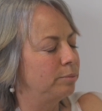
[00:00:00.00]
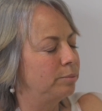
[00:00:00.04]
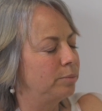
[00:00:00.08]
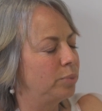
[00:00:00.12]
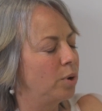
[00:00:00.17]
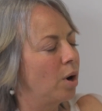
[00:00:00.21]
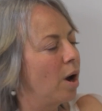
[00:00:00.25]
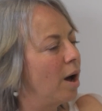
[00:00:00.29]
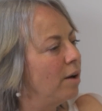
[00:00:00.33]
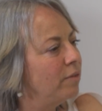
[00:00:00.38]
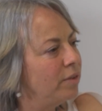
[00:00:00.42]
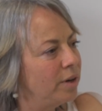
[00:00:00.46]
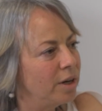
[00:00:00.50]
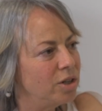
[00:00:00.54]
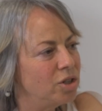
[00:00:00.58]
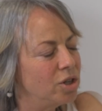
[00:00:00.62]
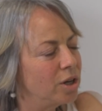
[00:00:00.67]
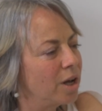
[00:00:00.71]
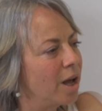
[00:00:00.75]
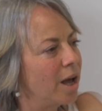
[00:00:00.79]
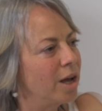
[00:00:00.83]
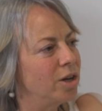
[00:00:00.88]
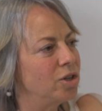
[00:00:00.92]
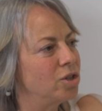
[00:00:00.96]
private
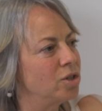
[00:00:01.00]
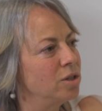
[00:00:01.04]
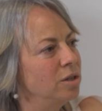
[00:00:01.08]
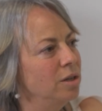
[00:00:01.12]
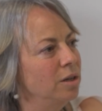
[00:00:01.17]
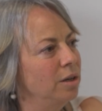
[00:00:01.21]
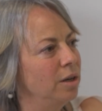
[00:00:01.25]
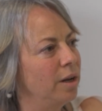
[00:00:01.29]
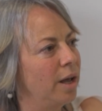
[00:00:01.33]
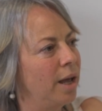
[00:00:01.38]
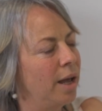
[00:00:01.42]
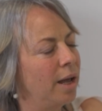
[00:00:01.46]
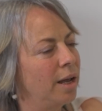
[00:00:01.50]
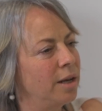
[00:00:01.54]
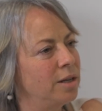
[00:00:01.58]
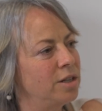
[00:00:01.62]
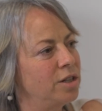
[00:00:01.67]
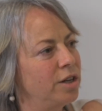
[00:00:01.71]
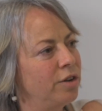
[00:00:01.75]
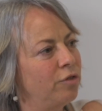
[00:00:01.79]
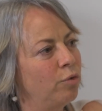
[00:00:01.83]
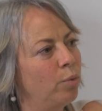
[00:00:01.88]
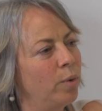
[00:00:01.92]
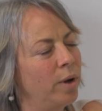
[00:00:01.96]
education,
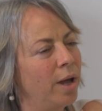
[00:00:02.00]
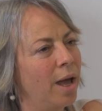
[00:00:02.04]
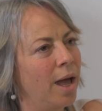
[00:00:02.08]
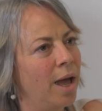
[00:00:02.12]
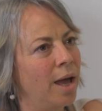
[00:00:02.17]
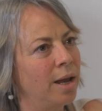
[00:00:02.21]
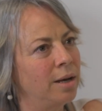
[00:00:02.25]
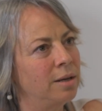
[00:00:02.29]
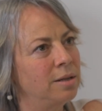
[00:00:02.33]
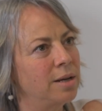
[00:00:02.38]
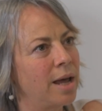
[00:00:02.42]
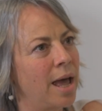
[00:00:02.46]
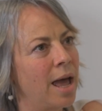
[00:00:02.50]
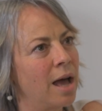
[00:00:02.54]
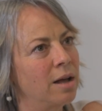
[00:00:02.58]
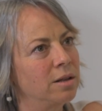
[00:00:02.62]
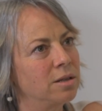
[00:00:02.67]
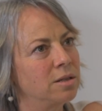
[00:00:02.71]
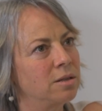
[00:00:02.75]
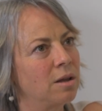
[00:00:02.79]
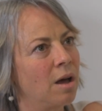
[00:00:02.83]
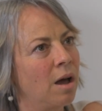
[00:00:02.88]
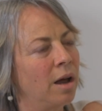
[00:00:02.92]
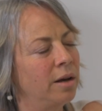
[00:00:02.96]
and if we had
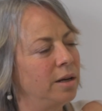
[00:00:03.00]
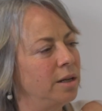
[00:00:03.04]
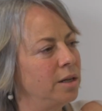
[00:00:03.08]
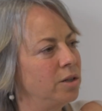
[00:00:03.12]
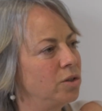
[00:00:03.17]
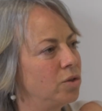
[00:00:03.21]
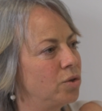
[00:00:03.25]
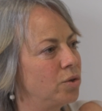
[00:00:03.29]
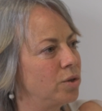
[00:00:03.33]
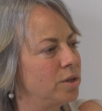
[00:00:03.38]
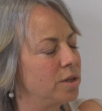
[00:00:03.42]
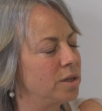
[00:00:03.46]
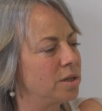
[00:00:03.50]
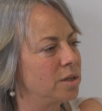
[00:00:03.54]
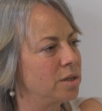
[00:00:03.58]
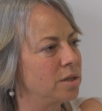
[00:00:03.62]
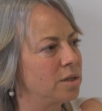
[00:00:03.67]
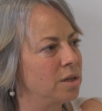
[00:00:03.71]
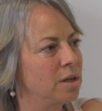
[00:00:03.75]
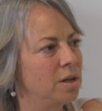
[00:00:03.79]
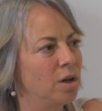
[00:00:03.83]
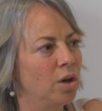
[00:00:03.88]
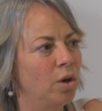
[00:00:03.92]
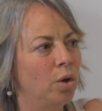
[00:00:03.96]
outside
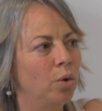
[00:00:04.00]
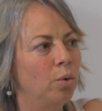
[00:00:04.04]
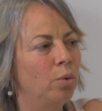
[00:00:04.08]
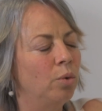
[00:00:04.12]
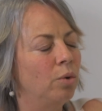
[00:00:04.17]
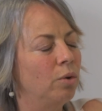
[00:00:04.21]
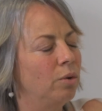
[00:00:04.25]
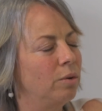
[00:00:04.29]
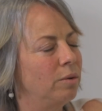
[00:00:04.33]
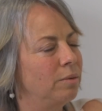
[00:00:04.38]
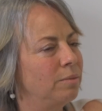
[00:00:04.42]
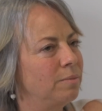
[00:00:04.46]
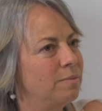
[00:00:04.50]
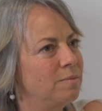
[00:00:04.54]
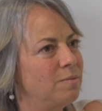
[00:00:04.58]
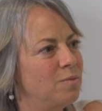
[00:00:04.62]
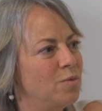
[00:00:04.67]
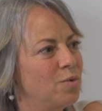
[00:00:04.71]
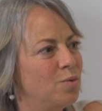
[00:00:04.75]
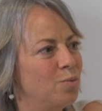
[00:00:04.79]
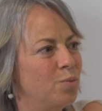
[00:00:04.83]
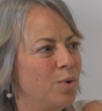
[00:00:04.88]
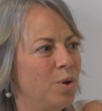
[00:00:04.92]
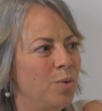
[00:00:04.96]
interests,
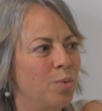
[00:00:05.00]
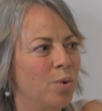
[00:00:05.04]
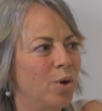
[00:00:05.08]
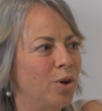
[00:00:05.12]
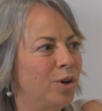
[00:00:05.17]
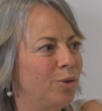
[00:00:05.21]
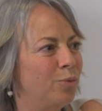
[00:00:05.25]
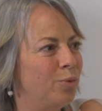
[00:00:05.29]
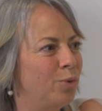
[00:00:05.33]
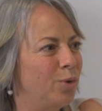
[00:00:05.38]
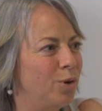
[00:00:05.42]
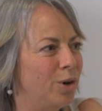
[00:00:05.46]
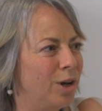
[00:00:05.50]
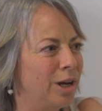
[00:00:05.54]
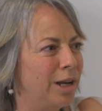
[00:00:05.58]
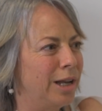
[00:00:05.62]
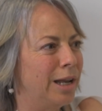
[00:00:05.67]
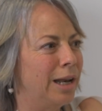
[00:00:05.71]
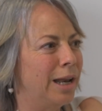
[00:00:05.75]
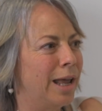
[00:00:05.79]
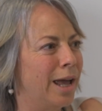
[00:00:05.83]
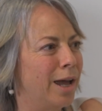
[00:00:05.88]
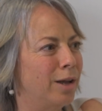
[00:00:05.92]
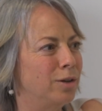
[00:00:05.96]
we weren't
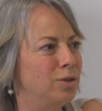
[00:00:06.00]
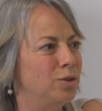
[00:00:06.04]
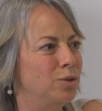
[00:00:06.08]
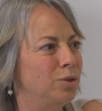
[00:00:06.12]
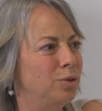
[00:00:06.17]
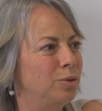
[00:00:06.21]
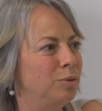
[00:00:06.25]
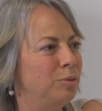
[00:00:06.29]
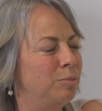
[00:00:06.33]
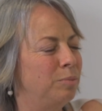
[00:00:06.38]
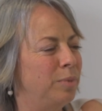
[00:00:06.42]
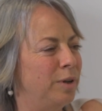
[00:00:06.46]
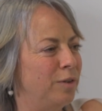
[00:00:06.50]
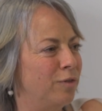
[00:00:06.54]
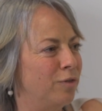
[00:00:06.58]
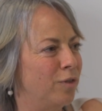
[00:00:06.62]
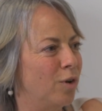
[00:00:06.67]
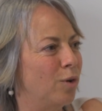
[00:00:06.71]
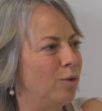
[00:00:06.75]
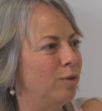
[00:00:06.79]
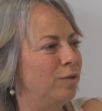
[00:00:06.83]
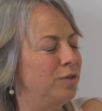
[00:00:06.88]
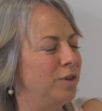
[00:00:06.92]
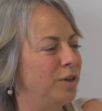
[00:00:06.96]
really allowed to be
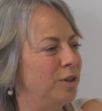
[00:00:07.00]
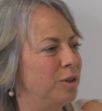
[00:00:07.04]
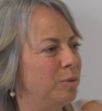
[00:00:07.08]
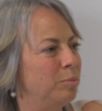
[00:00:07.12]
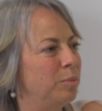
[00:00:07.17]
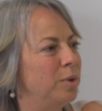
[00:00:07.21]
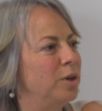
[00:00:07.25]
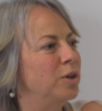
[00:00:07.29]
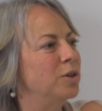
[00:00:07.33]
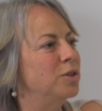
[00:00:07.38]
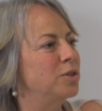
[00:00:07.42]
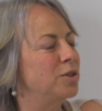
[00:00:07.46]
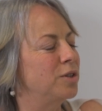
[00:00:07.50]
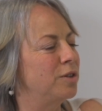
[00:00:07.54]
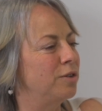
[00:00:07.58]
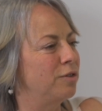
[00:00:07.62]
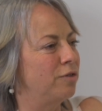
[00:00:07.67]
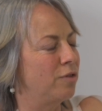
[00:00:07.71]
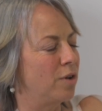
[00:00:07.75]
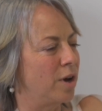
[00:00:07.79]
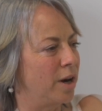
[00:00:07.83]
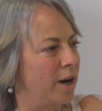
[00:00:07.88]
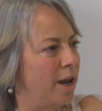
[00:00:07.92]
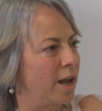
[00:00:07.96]
involved in them because of the
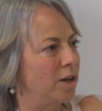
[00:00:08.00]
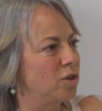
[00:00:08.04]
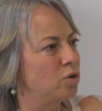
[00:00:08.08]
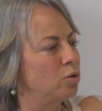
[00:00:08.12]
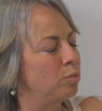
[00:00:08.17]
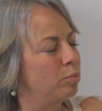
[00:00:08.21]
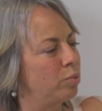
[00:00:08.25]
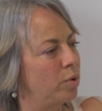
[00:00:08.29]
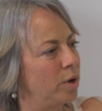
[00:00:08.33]
financial